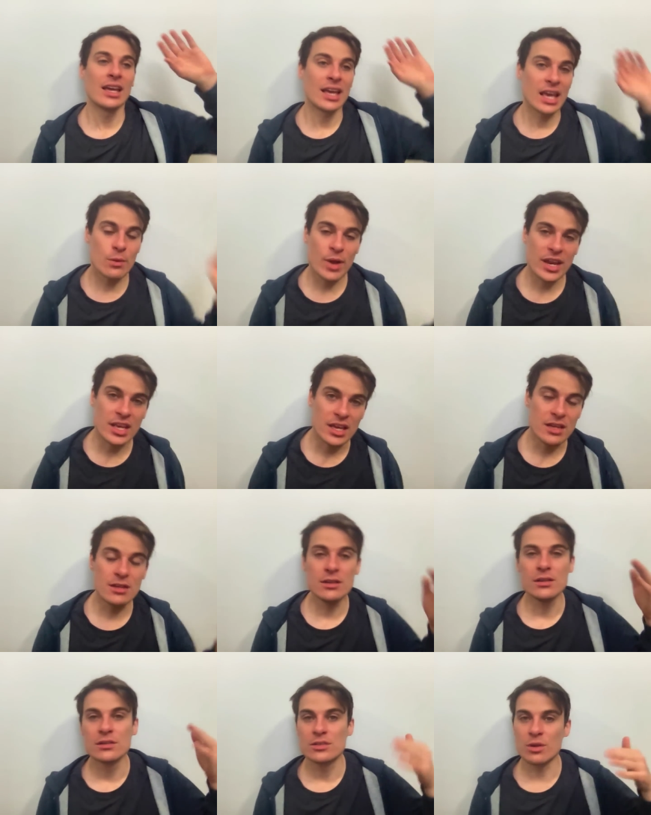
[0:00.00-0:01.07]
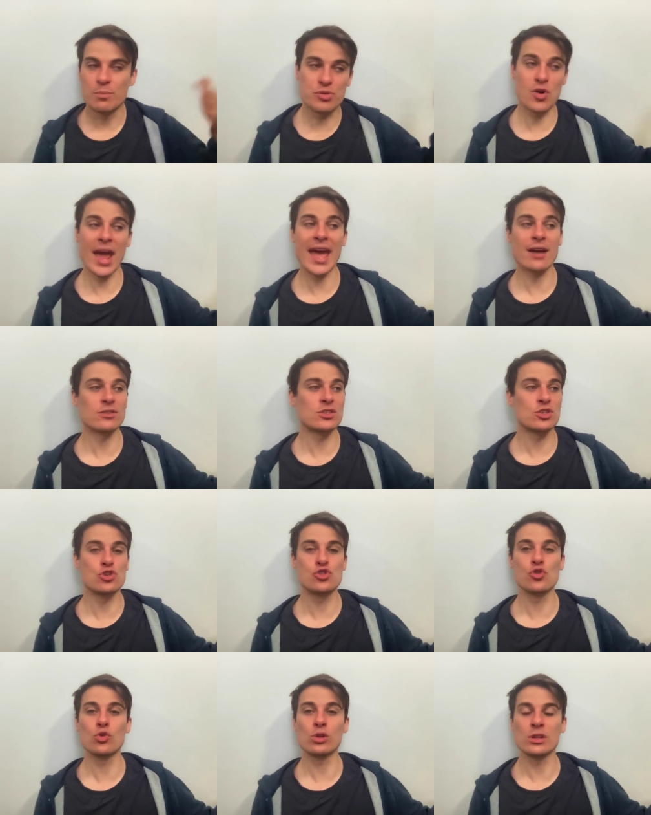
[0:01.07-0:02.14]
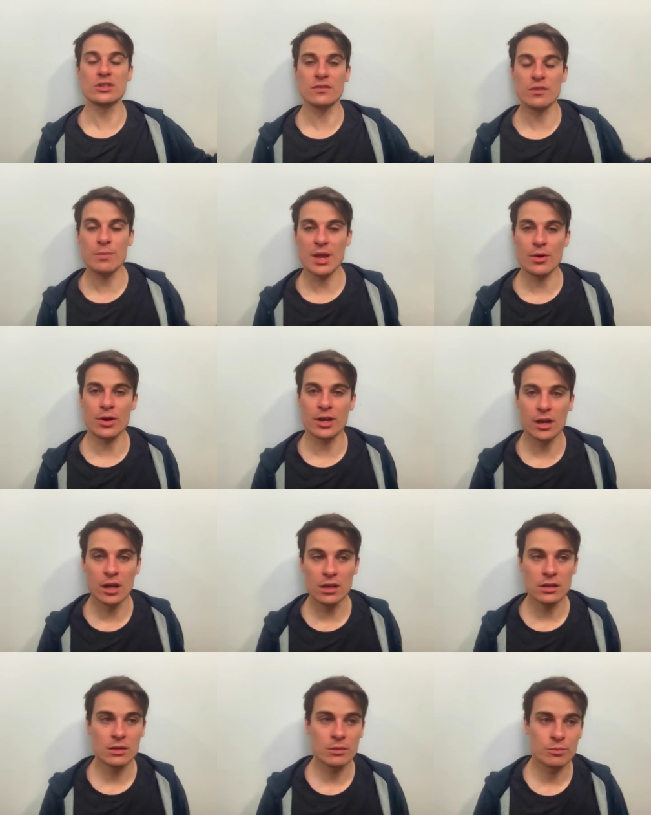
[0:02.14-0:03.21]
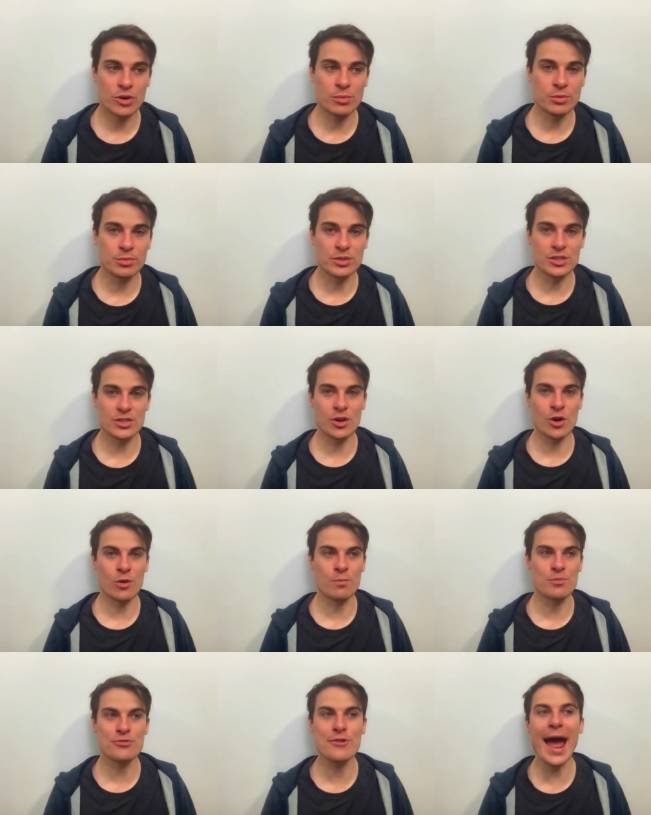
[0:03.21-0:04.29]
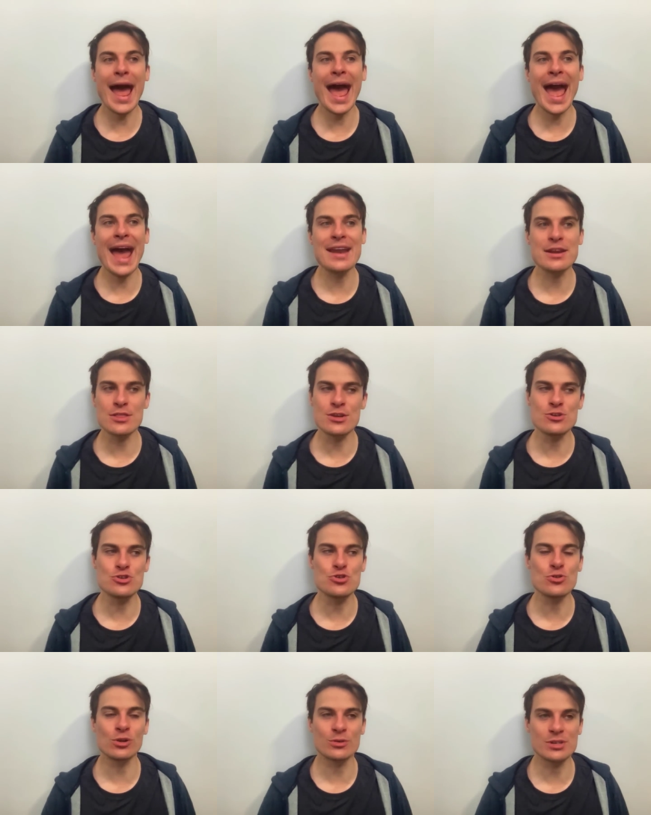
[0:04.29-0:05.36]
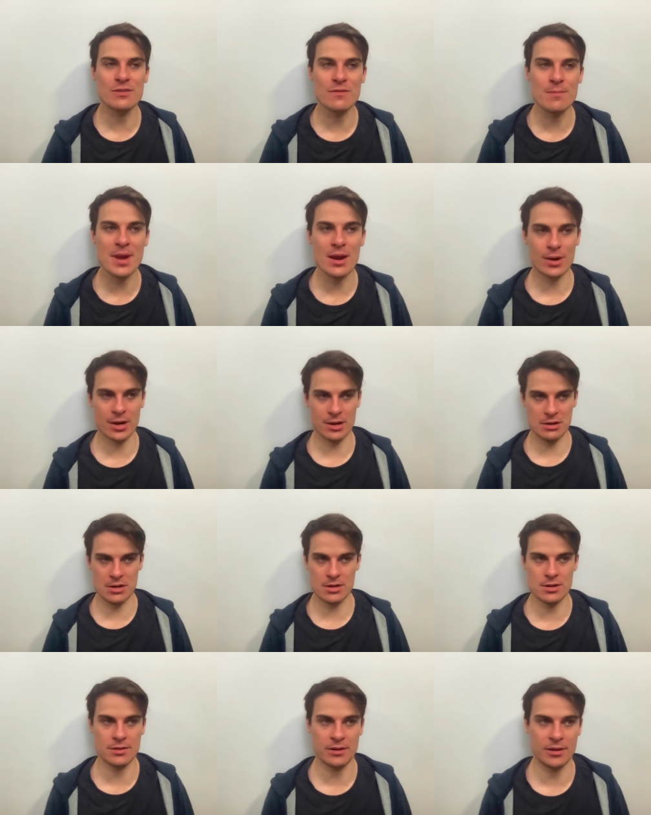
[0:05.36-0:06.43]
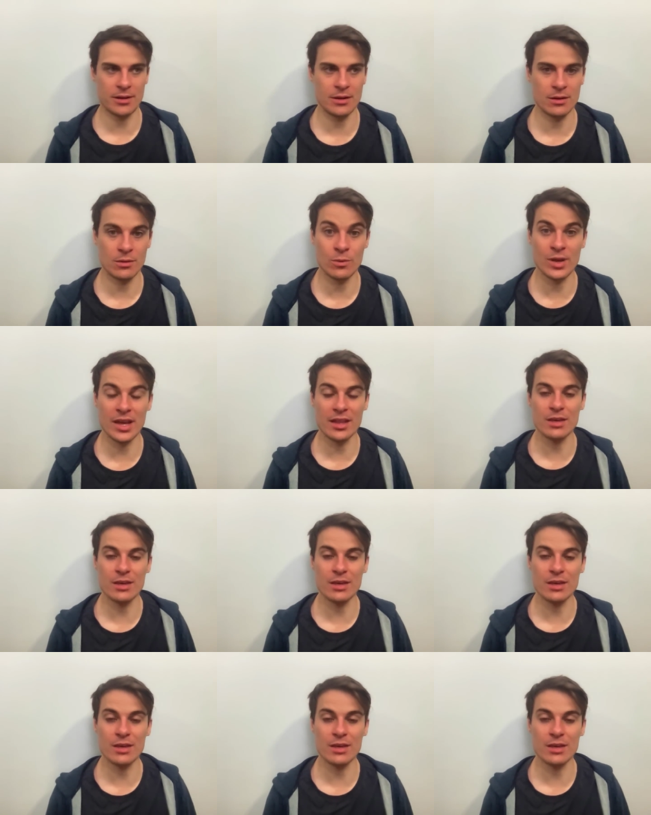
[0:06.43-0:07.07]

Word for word: he went in to Proud's the Jewelers of America, probably just called Prad the Jewelers of America. Wow,